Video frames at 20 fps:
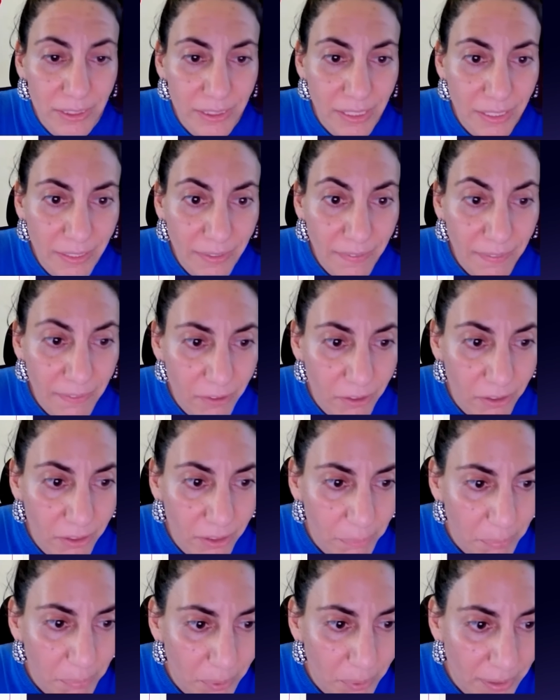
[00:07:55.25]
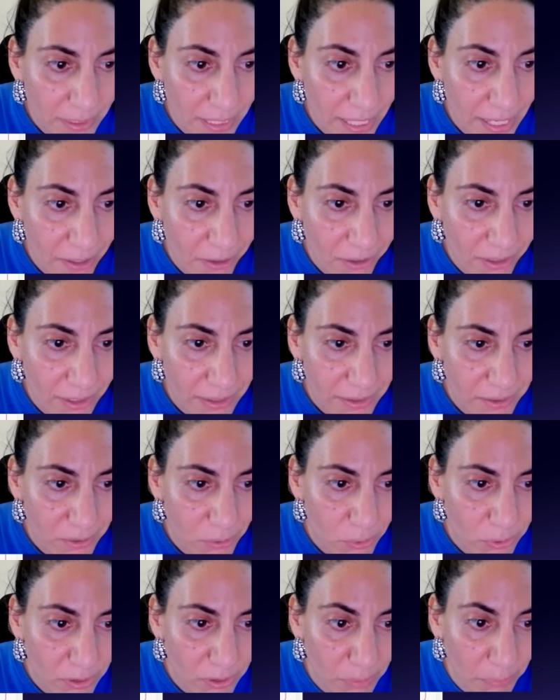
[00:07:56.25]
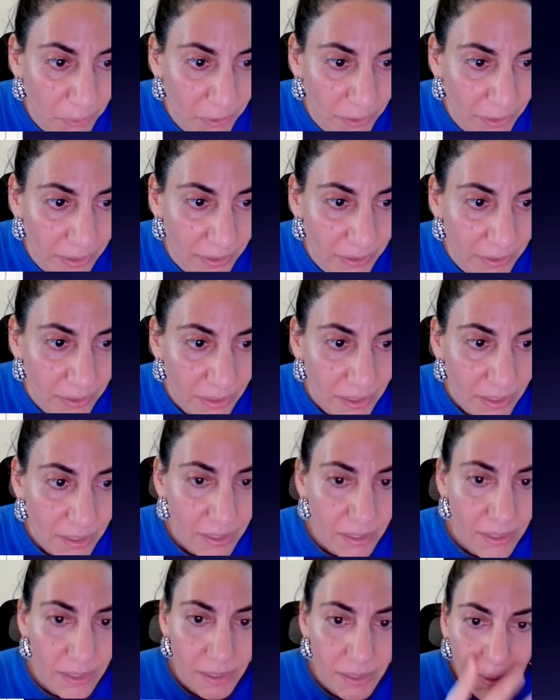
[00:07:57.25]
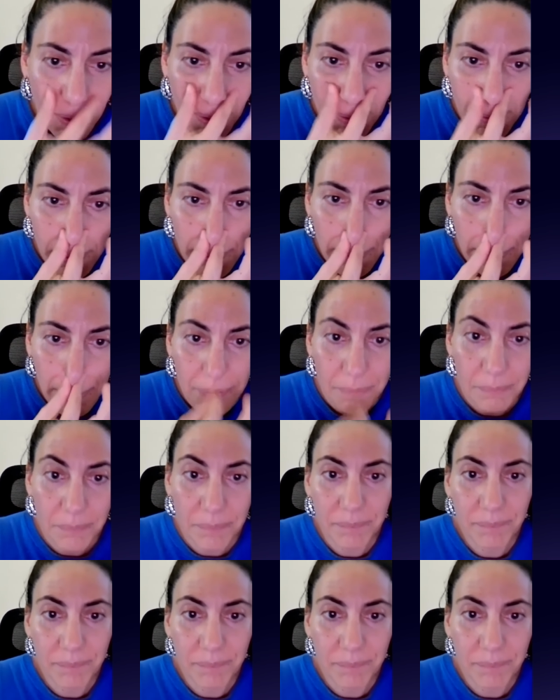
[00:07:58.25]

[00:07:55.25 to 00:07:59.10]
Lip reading: I thought, but now let's do something. Um,